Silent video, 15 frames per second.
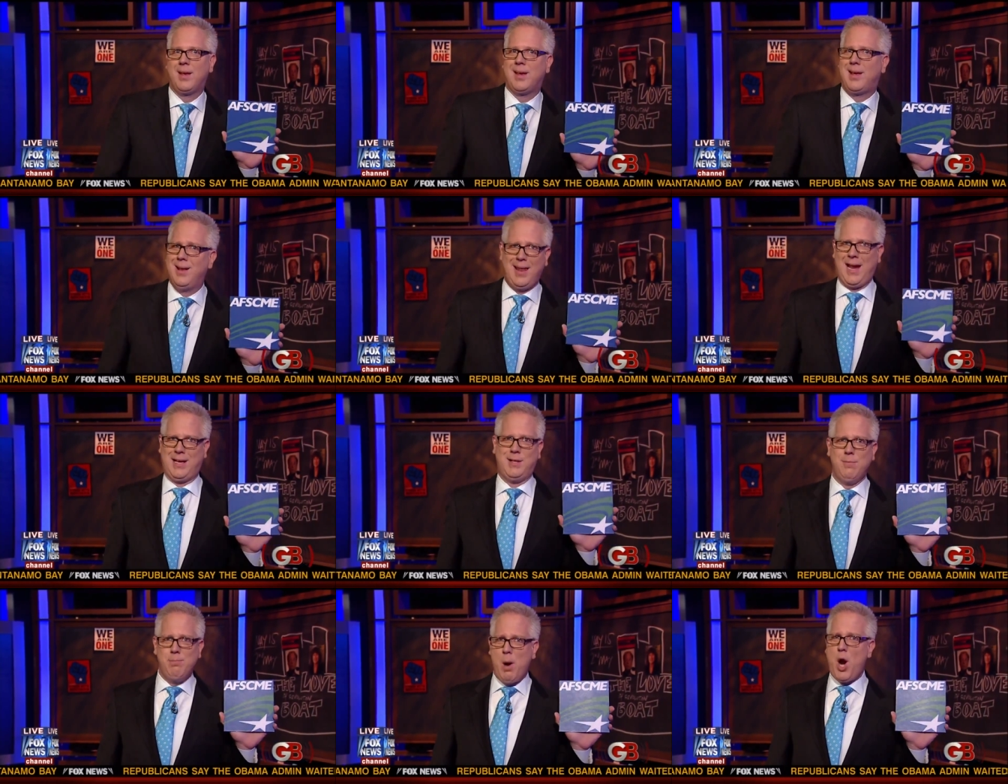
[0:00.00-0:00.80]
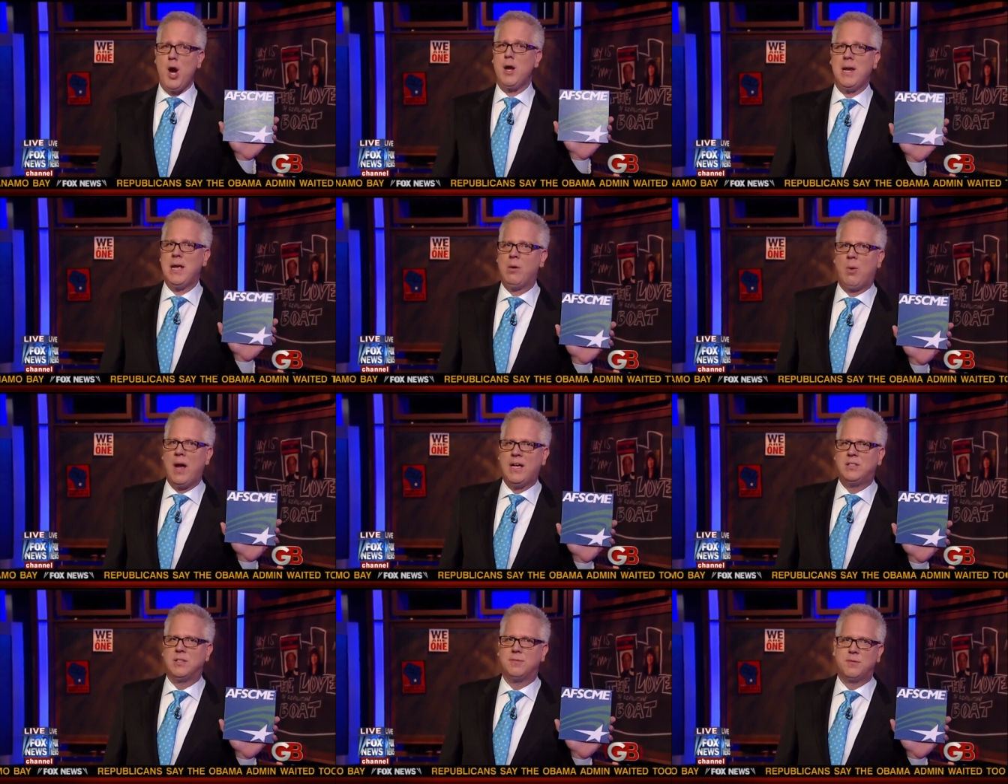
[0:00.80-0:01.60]
Collective bargaining
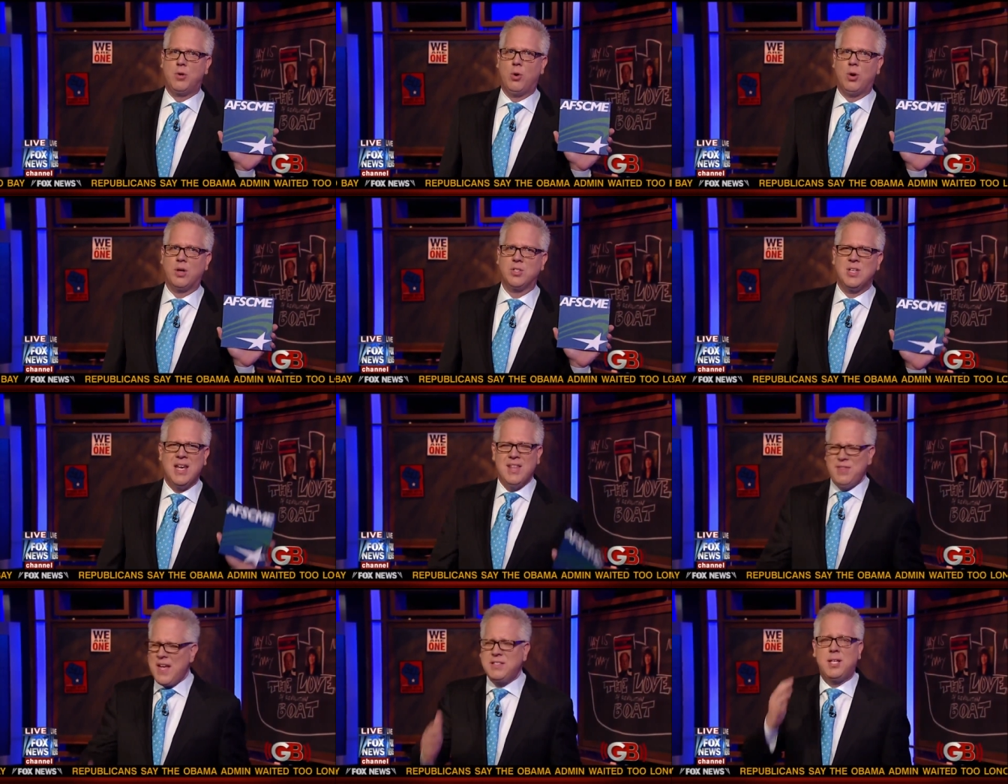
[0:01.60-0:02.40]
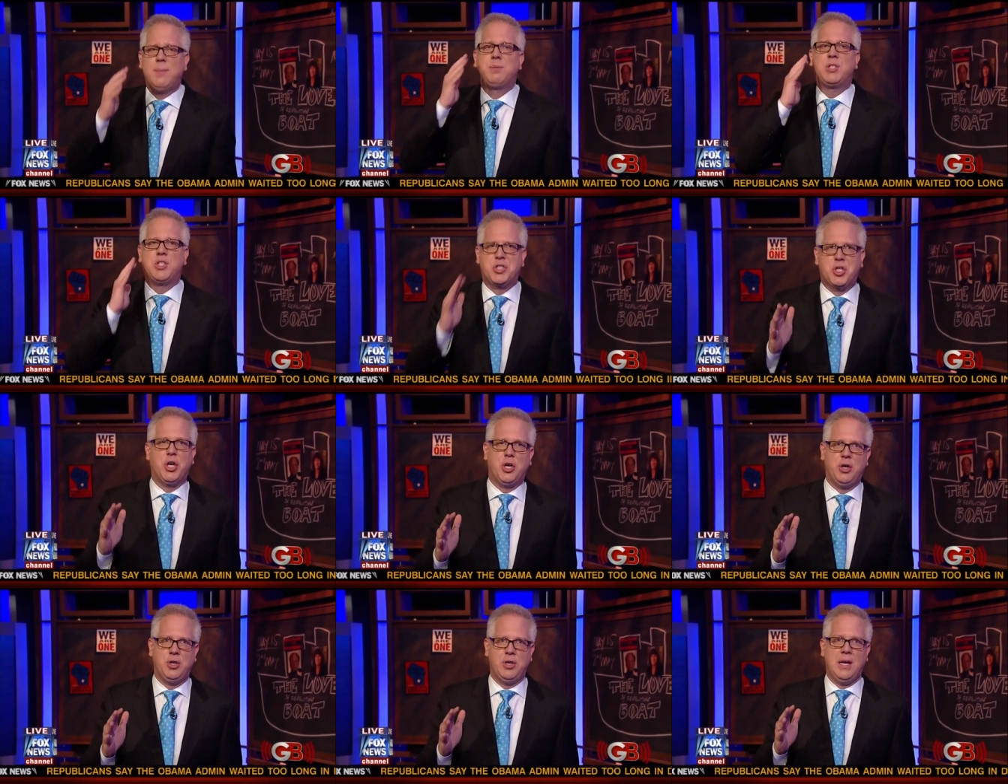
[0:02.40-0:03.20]
rights, of course. That's
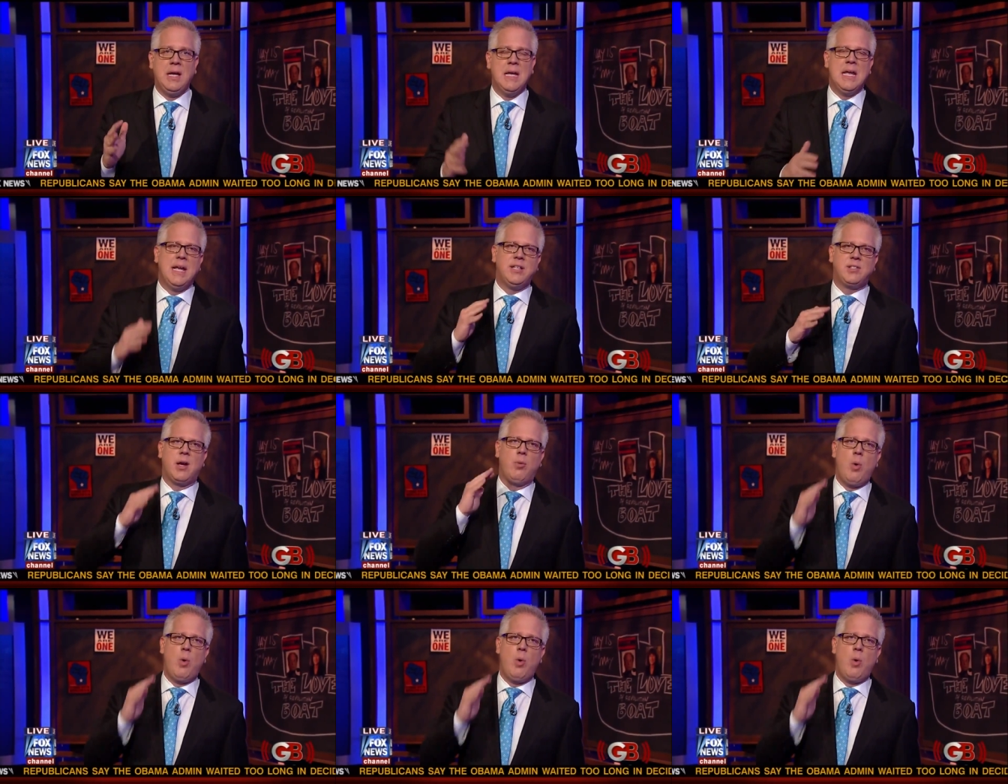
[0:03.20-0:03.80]
absurd. Is there